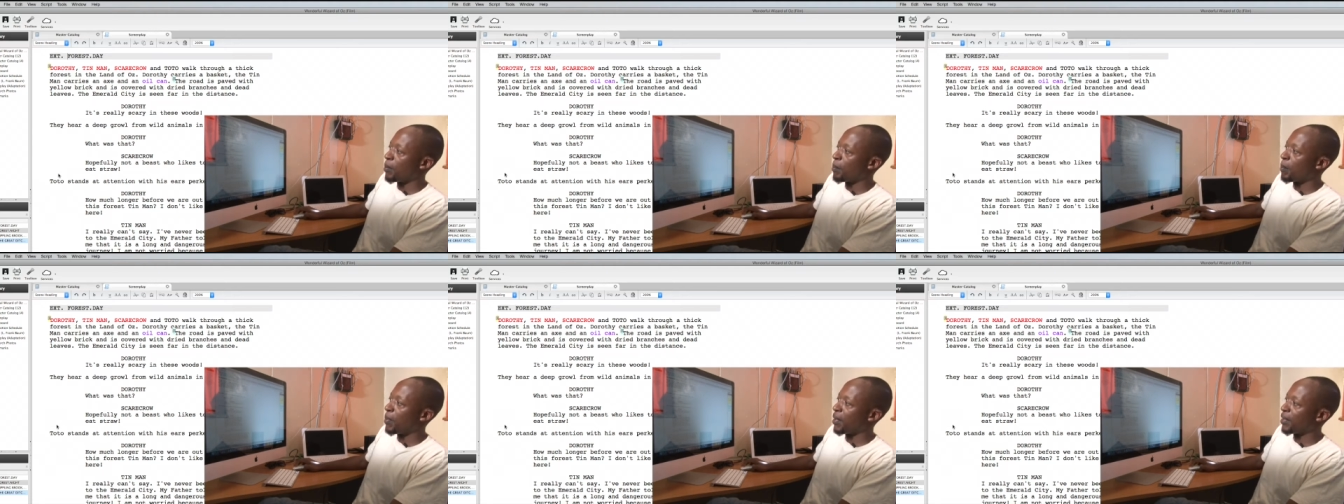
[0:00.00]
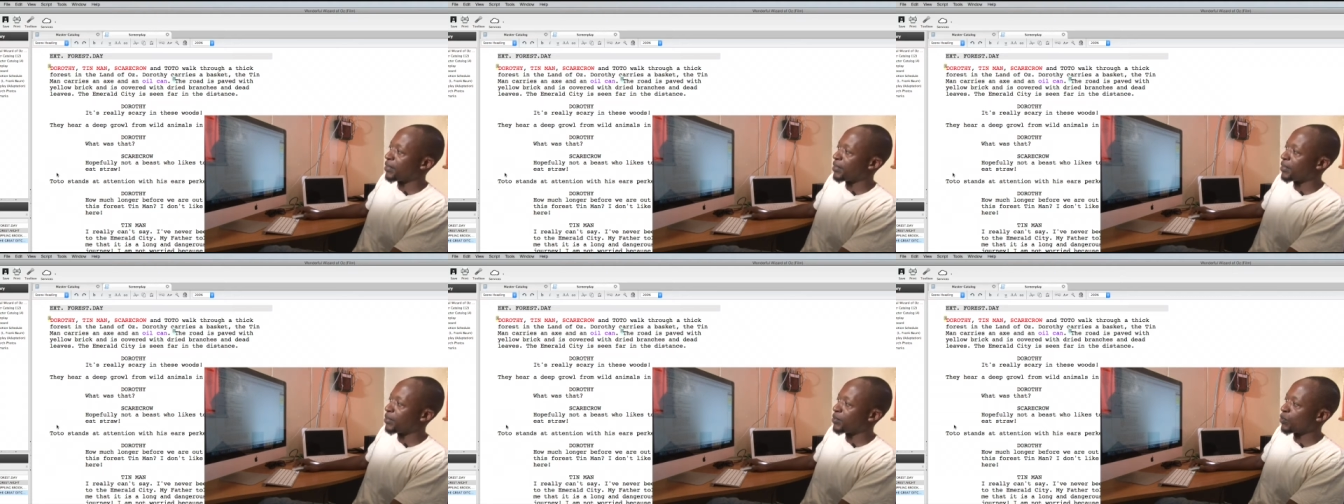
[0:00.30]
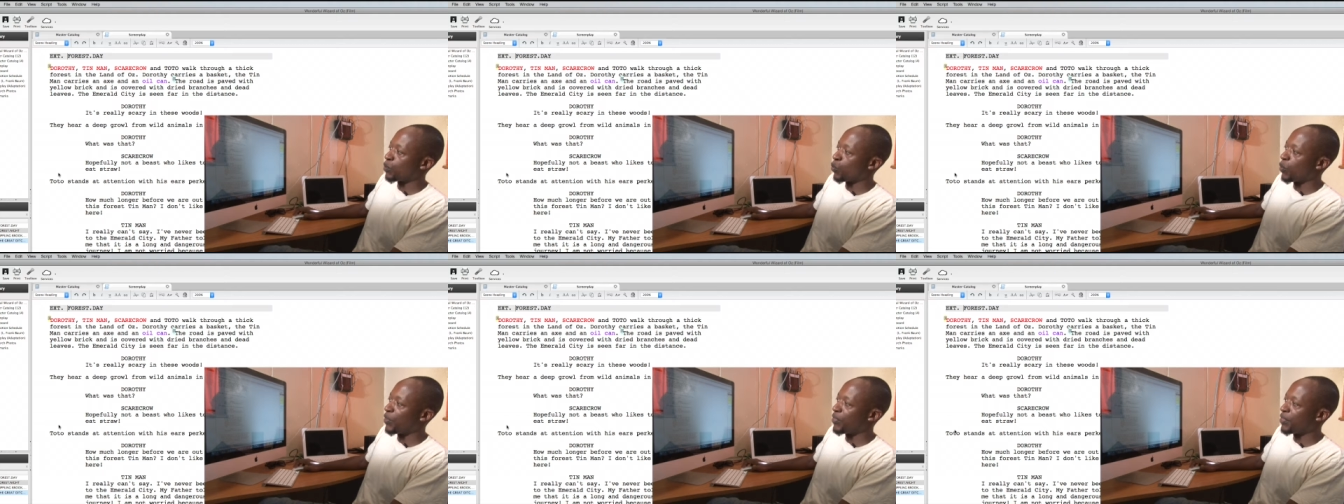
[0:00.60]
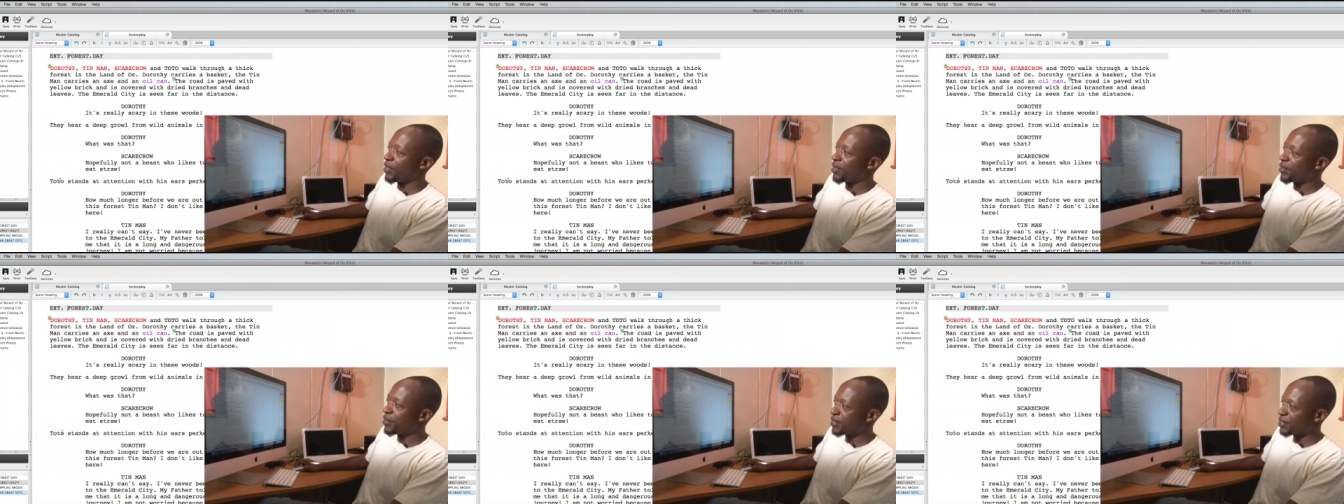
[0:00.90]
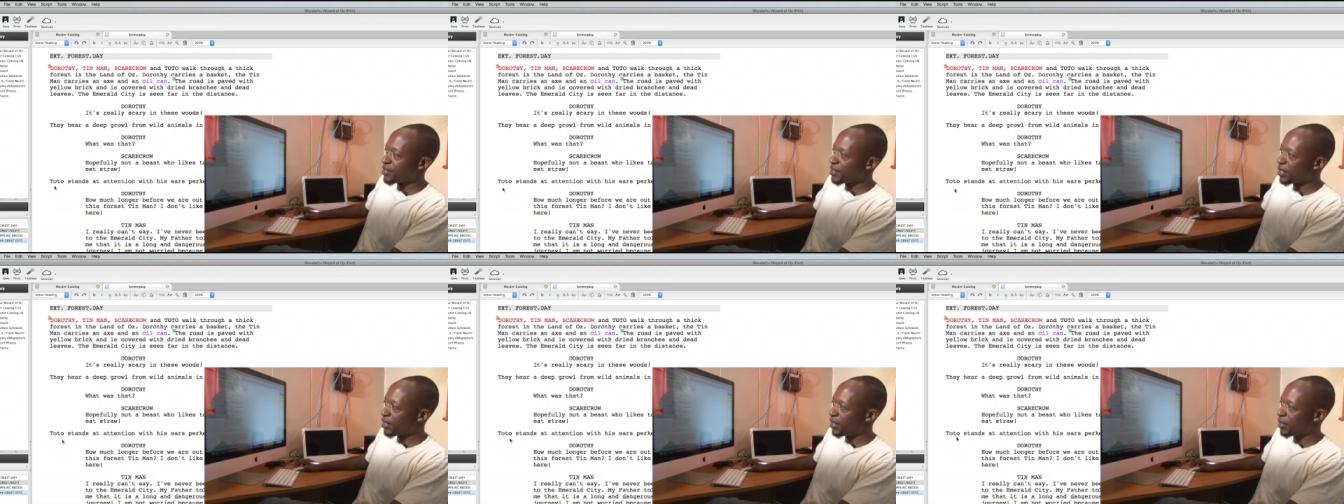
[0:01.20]
But within the
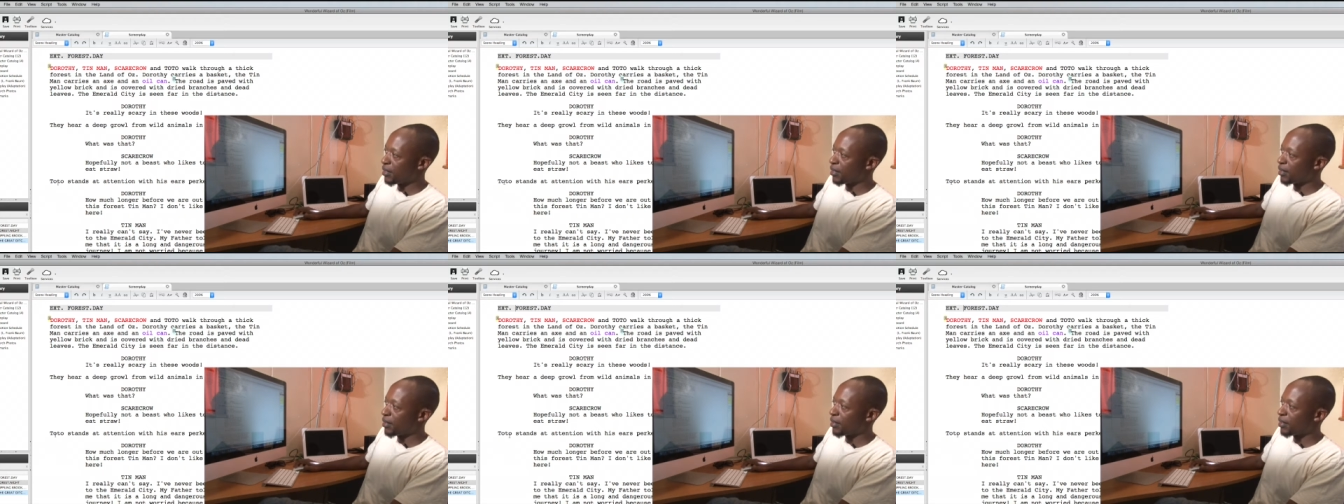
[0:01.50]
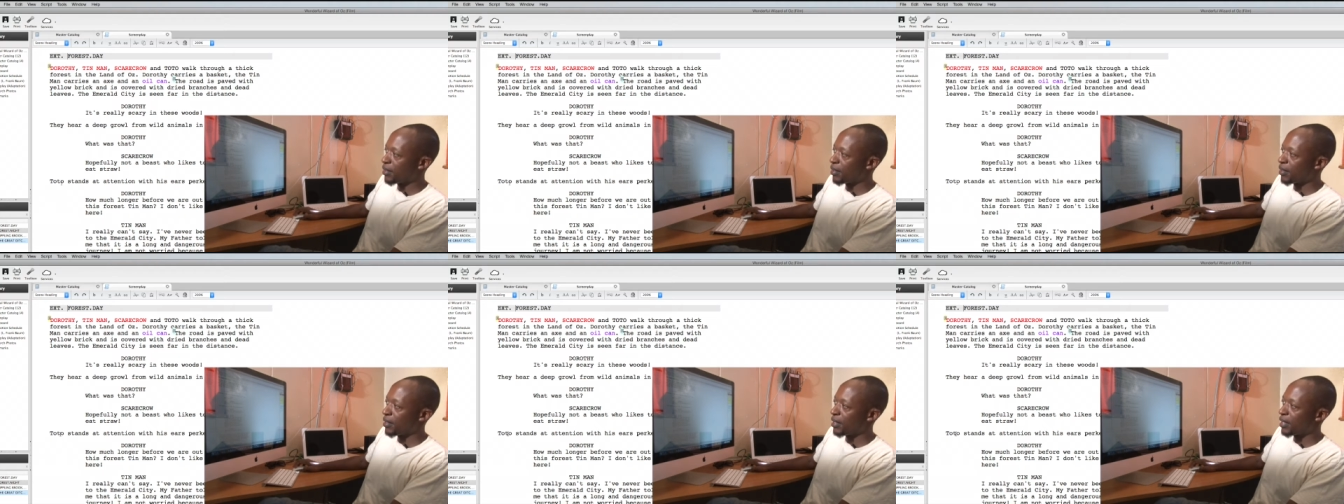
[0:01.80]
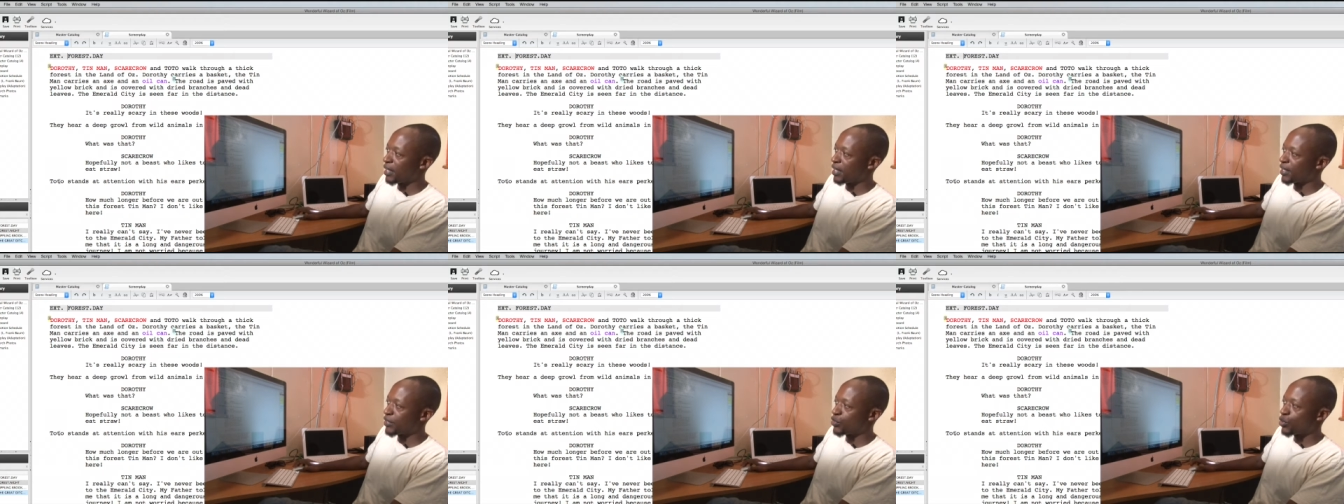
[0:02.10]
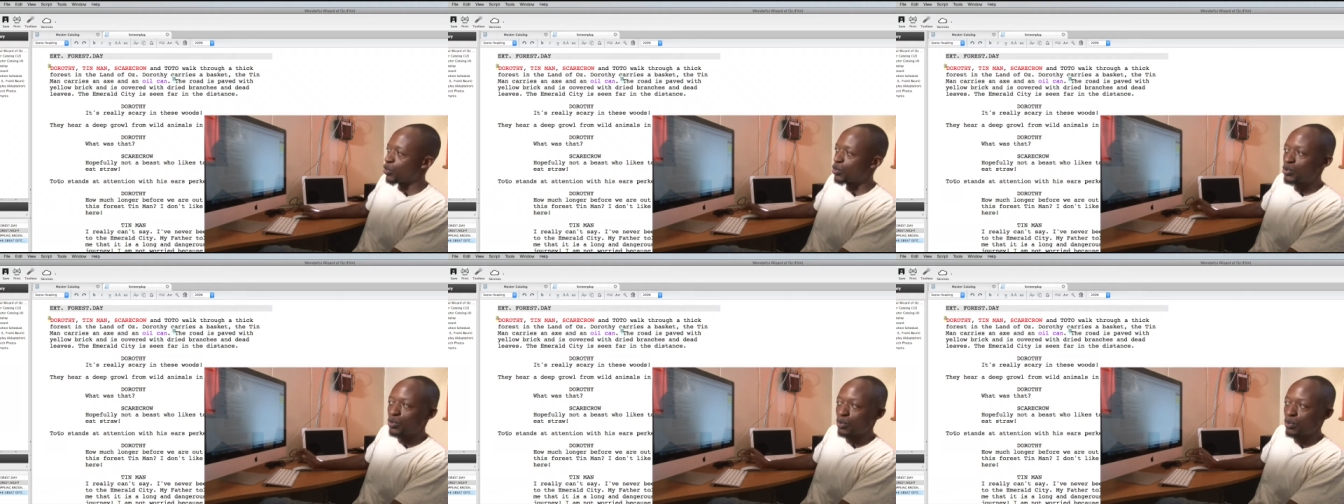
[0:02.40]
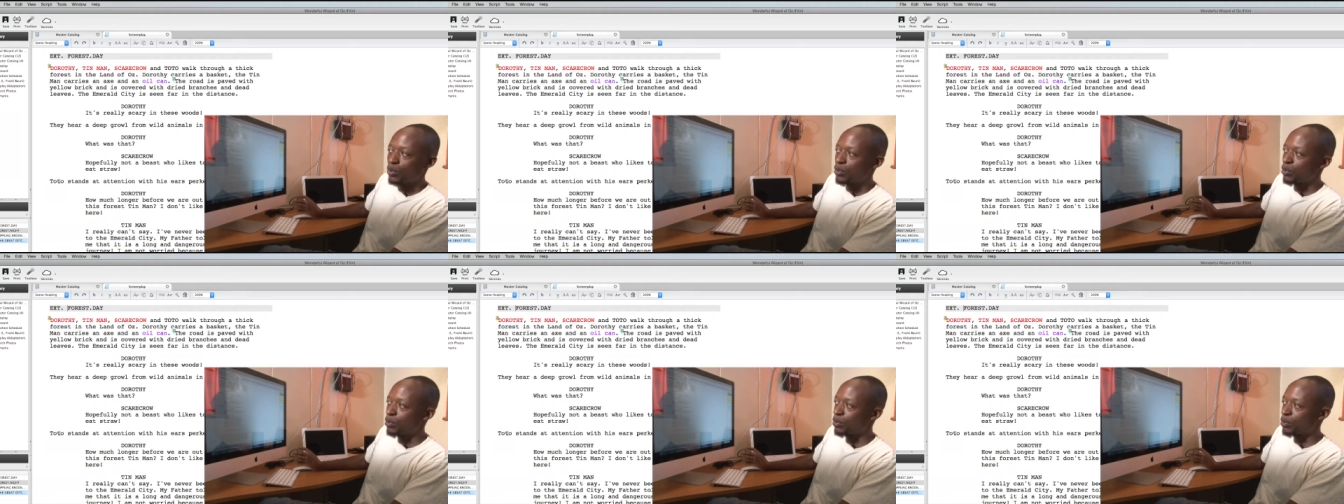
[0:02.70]
scene,
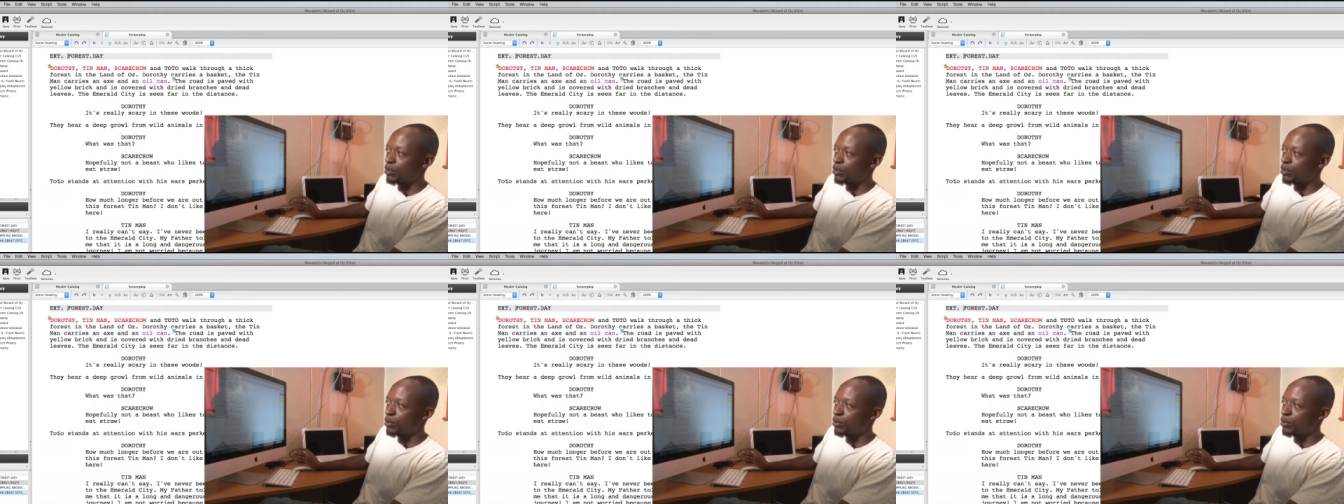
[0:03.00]
Toto